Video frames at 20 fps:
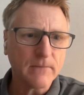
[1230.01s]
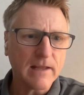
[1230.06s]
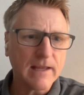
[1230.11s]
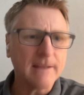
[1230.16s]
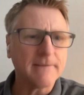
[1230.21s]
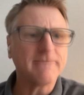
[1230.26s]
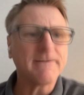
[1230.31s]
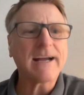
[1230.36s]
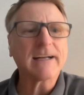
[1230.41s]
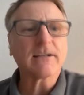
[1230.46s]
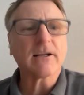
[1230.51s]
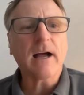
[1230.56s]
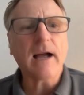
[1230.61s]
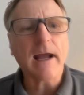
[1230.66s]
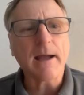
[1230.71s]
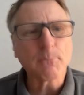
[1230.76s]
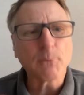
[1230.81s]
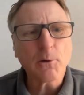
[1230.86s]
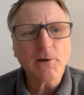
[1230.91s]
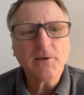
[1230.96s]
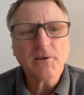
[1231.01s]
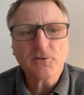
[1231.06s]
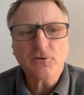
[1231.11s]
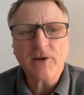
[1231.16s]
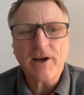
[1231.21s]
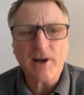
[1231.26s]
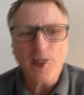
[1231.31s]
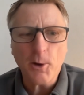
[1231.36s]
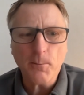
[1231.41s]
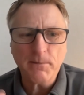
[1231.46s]
In fact, I'm going to
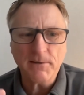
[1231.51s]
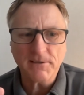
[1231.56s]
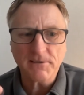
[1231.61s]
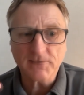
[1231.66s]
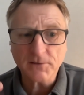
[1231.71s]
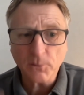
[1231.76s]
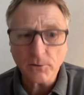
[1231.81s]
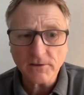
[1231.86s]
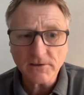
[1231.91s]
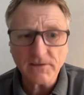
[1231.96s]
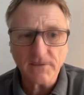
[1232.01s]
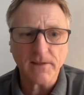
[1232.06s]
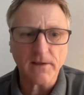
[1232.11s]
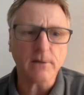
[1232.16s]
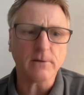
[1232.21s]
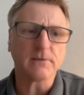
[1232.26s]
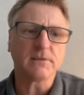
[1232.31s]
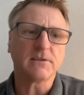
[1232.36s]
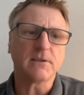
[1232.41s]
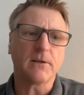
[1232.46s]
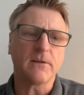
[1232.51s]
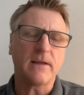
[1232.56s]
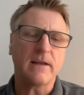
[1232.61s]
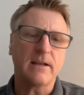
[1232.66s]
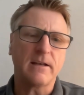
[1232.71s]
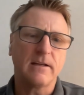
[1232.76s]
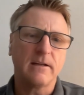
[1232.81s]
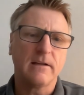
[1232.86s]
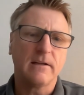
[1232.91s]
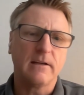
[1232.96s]
try to open source those so that
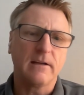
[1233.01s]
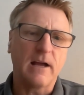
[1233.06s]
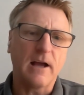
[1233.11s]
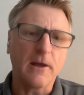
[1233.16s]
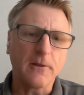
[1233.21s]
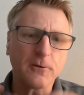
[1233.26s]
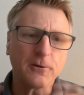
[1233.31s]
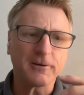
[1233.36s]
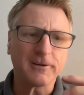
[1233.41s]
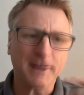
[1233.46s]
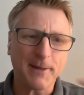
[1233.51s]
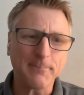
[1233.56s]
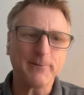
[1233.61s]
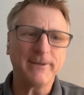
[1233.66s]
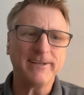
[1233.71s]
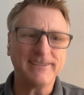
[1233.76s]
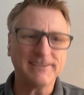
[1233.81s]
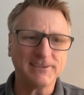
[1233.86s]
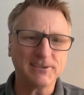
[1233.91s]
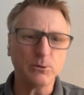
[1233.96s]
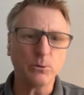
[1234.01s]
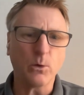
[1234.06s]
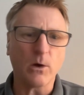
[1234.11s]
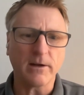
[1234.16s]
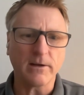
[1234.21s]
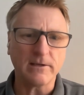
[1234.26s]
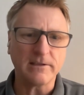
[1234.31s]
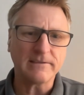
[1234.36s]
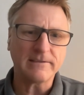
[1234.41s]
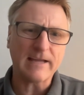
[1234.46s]
other companies who
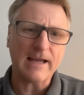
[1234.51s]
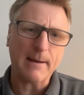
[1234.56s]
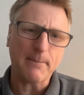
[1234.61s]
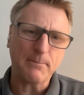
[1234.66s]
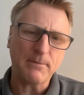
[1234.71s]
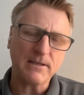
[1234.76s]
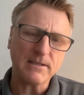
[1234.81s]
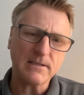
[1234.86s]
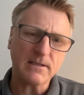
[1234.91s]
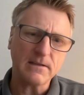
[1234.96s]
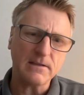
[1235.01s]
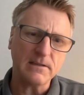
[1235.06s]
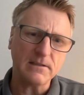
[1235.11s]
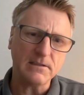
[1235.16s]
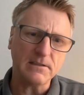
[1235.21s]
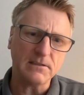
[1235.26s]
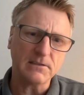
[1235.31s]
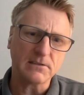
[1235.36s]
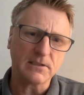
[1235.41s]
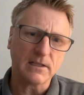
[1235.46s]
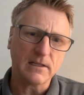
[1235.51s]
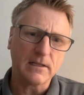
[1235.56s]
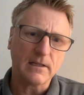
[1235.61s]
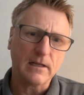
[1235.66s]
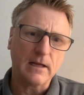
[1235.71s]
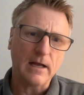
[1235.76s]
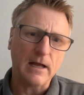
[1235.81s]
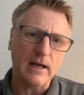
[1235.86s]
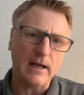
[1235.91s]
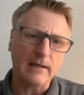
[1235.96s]
want to tap into these,
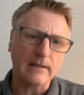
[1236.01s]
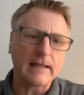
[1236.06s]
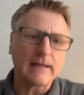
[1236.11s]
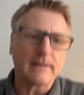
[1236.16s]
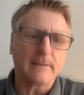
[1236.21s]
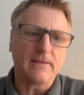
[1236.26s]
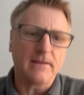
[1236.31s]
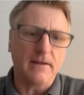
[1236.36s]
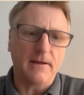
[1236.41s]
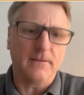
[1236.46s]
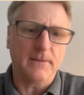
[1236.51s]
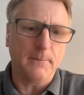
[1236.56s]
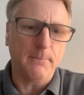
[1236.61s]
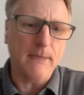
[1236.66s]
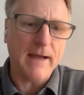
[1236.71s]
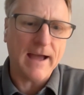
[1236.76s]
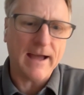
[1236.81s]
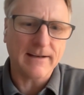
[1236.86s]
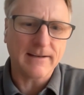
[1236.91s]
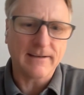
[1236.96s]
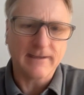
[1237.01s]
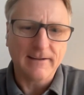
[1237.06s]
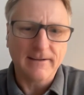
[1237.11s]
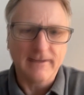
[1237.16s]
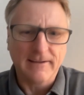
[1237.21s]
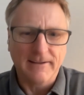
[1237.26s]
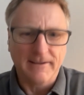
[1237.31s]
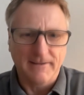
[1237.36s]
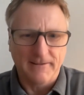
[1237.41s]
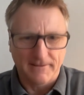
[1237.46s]
uh, like the, the Matt
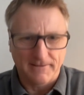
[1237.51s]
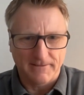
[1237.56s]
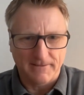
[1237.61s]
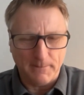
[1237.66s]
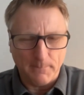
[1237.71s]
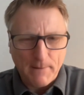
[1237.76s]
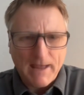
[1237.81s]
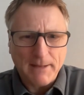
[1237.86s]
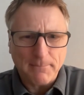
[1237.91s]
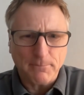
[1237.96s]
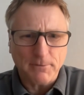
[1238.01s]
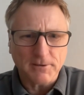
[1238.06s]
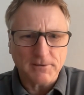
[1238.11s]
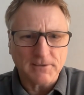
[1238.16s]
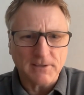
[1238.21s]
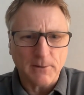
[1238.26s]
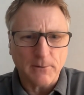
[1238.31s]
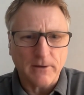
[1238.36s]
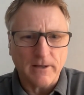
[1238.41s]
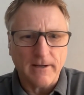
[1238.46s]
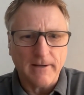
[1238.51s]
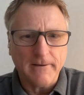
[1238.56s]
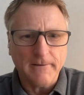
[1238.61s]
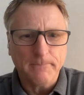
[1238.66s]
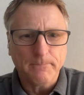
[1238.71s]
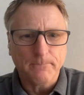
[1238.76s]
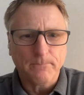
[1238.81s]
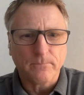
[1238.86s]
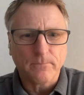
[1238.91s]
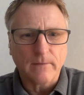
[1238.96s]
the Matt persona,
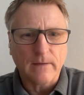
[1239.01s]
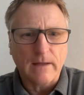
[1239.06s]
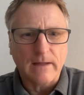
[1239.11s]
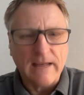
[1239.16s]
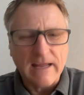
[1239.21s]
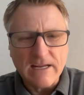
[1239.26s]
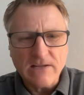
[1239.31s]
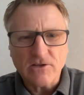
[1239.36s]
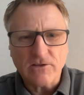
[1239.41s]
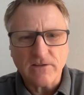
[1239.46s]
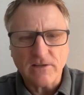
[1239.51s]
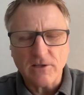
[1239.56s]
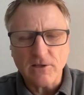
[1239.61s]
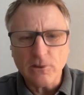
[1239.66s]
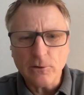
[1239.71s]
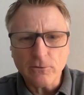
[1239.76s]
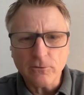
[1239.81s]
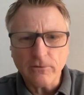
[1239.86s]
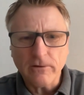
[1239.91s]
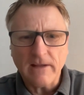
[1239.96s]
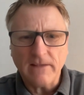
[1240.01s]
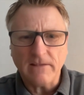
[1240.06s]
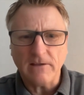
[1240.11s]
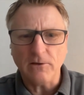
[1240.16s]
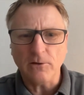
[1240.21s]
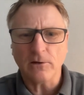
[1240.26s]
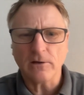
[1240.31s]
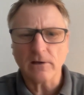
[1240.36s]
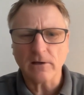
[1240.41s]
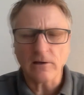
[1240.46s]
an agent that you create that
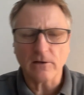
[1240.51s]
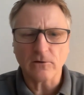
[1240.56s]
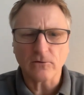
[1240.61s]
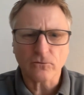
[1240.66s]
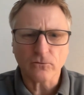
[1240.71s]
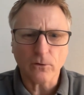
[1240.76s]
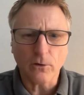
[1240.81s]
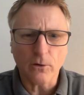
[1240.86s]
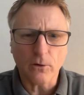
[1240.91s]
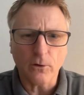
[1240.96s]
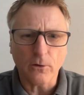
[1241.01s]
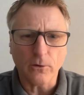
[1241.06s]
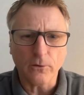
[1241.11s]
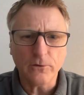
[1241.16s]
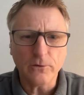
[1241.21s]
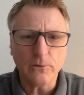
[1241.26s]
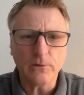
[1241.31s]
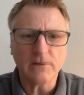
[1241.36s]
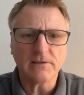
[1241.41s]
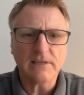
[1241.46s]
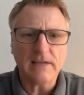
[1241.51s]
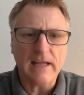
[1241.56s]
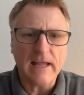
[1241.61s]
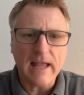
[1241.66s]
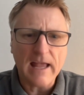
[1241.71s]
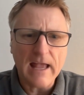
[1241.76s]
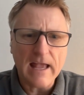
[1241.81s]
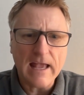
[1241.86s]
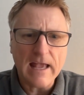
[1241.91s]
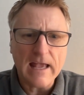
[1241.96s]
you can control, you could say,
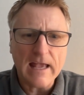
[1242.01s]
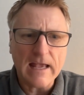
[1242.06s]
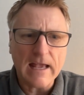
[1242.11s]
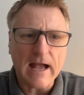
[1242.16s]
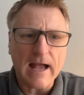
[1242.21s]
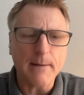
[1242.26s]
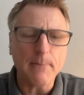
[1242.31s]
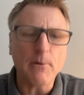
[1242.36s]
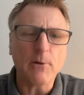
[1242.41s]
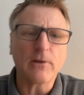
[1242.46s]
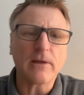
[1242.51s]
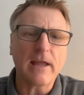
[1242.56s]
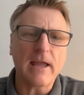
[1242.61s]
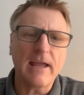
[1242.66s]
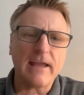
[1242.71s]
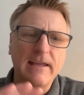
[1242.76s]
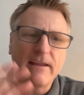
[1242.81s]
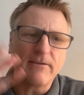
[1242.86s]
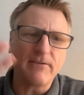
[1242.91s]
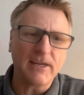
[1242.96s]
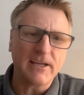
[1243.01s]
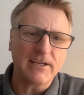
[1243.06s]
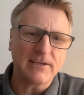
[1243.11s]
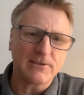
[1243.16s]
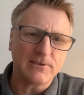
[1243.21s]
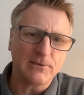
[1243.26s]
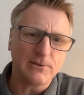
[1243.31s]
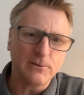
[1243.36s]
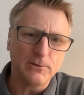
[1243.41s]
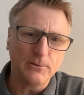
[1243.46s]
hey, I'm okay giving it
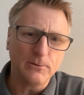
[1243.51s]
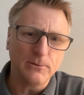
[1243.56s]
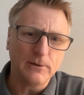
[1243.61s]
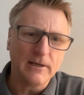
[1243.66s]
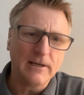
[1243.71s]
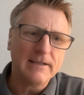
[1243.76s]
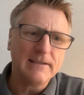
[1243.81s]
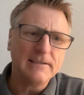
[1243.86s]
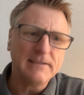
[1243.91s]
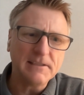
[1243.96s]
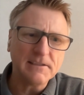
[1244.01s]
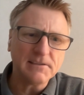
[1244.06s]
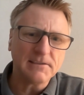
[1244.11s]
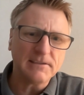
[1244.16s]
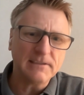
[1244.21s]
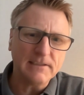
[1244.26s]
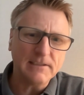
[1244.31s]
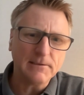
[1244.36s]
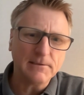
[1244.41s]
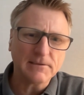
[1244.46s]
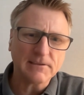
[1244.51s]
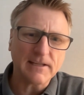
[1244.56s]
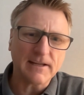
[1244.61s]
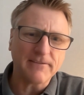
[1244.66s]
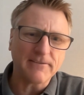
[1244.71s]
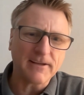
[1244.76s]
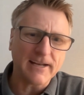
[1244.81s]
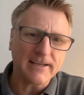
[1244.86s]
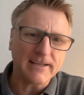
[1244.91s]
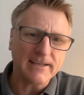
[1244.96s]
to Disney because
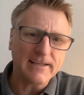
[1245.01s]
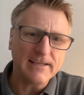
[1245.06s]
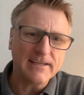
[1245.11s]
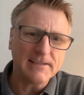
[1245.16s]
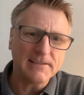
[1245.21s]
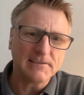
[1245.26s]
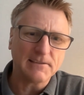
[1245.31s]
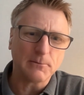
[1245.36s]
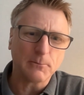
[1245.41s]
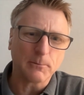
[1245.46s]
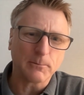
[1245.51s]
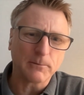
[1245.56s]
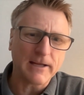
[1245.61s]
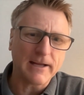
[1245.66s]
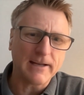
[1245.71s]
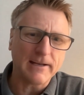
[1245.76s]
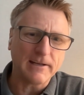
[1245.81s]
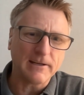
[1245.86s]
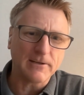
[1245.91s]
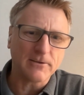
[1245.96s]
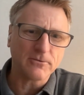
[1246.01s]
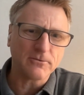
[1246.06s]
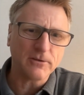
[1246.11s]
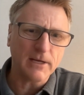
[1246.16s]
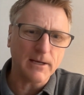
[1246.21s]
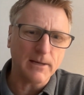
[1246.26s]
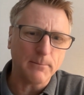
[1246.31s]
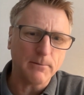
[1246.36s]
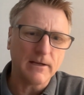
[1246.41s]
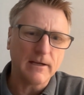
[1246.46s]
I've got kids and we're planning a
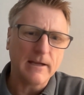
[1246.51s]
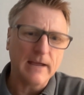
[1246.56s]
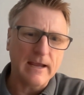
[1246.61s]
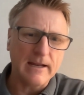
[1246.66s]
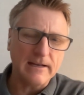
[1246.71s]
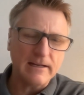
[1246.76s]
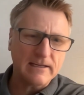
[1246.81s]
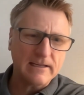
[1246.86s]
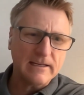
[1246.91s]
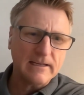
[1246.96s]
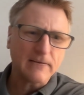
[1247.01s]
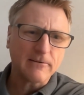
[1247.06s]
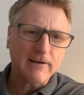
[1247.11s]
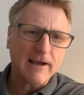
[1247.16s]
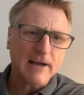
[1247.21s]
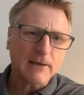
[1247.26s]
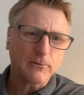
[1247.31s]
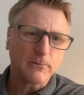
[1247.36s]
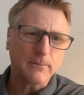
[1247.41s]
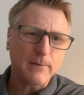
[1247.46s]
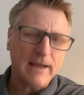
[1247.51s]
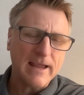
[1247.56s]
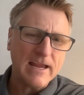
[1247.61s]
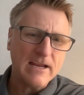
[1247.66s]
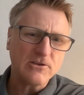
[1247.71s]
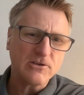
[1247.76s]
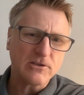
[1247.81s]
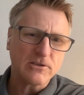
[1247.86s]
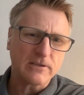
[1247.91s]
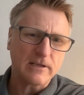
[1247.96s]
trip, and it can interact with my
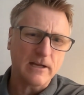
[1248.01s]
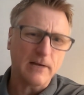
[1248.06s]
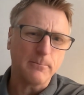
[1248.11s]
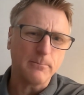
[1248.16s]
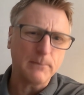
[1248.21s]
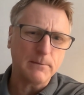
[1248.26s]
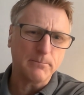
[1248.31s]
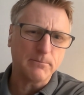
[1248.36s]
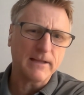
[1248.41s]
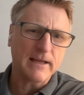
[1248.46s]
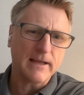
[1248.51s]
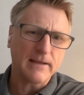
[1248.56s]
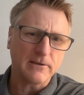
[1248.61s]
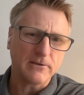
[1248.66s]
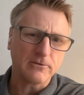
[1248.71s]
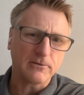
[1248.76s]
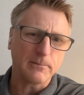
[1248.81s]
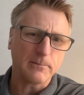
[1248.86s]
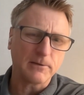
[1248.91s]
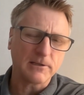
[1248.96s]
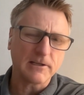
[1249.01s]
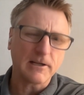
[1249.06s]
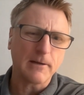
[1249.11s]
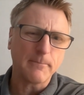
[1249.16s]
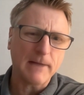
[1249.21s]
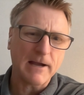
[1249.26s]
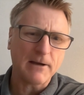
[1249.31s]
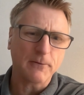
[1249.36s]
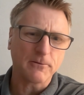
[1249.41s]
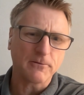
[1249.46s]
agent to help me plan the trip and come
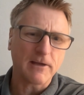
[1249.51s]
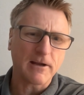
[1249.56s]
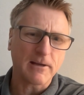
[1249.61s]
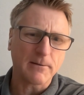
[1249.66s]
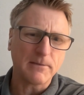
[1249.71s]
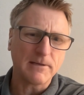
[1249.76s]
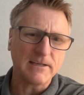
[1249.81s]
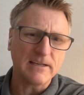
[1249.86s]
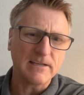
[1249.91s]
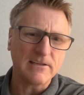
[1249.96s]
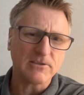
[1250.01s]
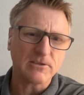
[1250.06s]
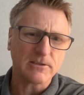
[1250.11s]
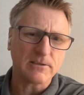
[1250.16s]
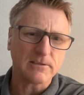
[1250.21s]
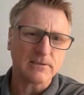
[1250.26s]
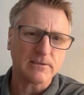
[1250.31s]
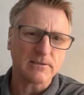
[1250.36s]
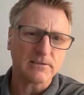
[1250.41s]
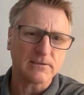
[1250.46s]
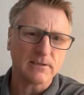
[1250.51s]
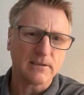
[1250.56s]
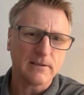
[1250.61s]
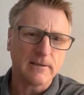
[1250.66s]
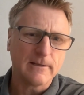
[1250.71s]
back with recommendations.